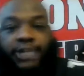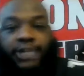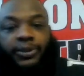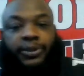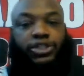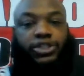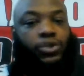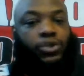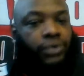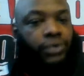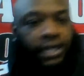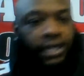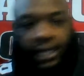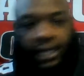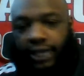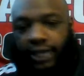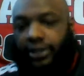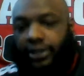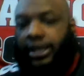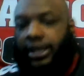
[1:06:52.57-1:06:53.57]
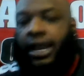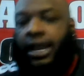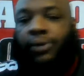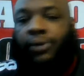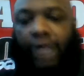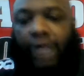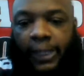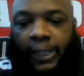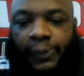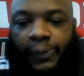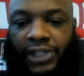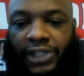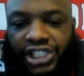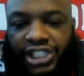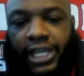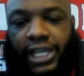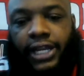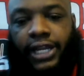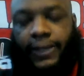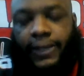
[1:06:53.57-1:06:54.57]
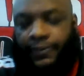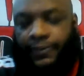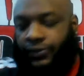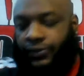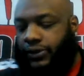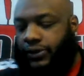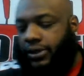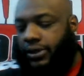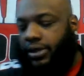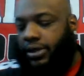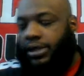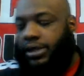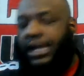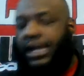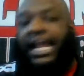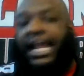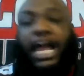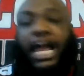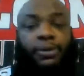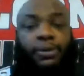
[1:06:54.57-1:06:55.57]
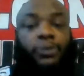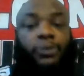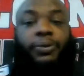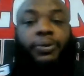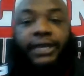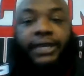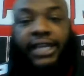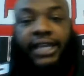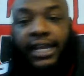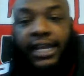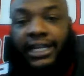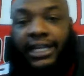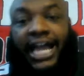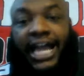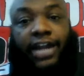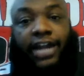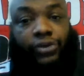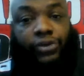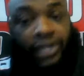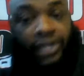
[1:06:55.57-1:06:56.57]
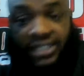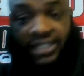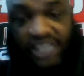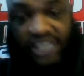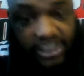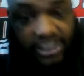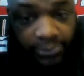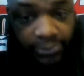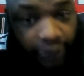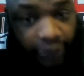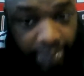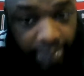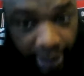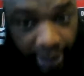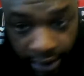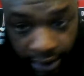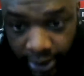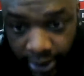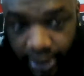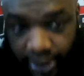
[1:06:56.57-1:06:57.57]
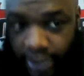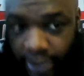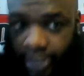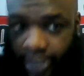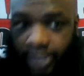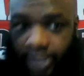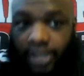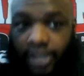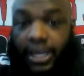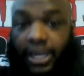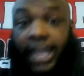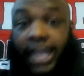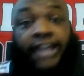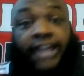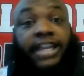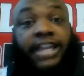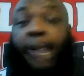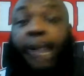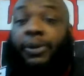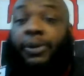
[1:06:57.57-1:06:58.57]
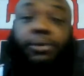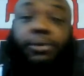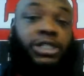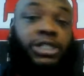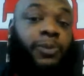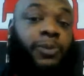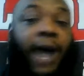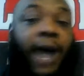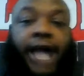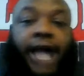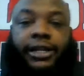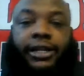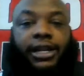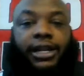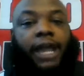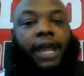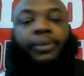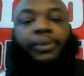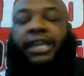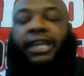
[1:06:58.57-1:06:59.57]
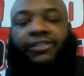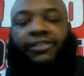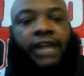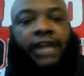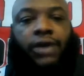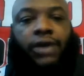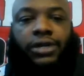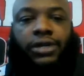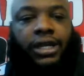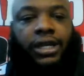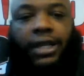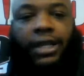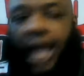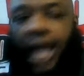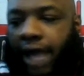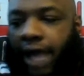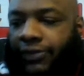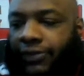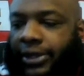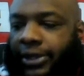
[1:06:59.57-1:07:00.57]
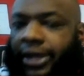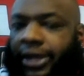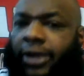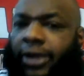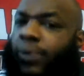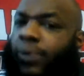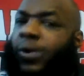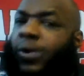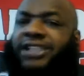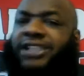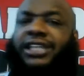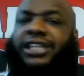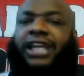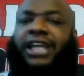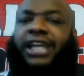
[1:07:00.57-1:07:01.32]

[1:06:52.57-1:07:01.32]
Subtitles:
been tuning in, and I really appreciate it. A lot of people been getting a lot of criticism from me, and y'all been responding. I've been giving out good love. Once again,